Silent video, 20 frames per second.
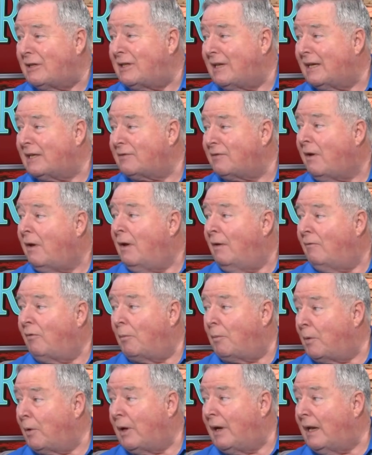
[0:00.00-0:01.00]
ticks for
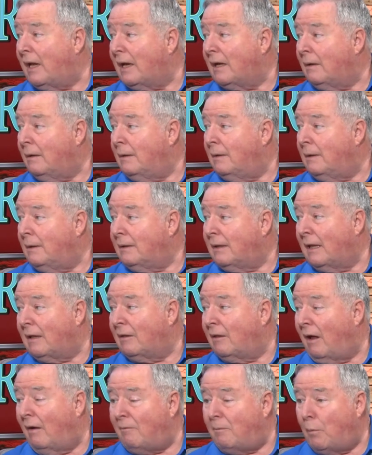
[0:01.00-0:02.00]
breeding. They
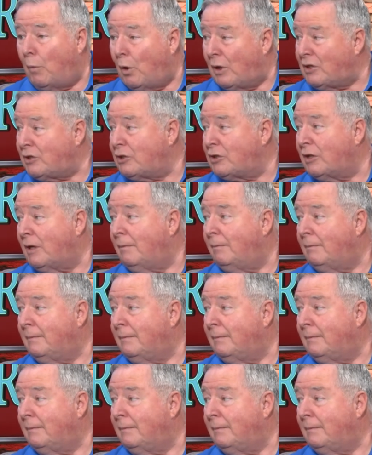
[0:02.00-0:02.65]
love moisture.